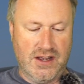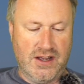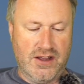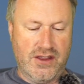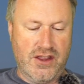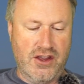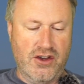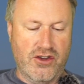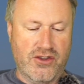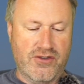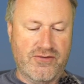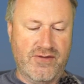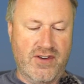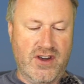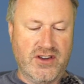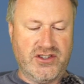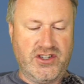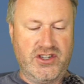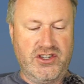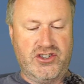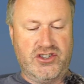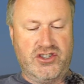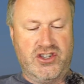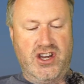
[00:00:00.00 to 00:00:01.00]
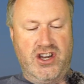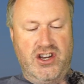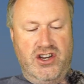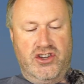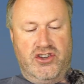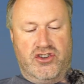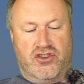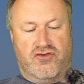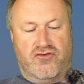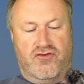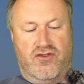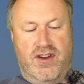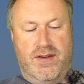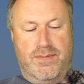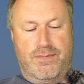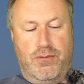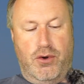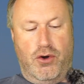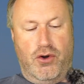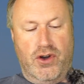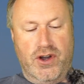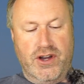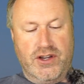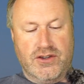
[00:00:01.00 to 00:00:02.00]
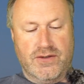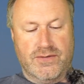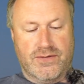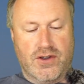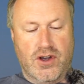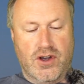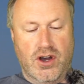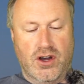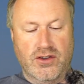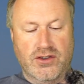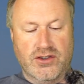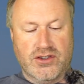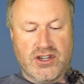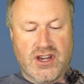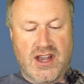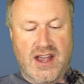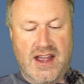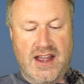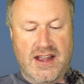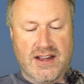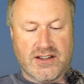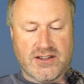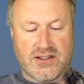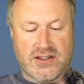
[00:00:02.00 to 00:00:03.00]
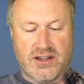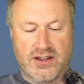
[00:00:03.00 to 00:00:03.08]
The authorising signatory point of contact,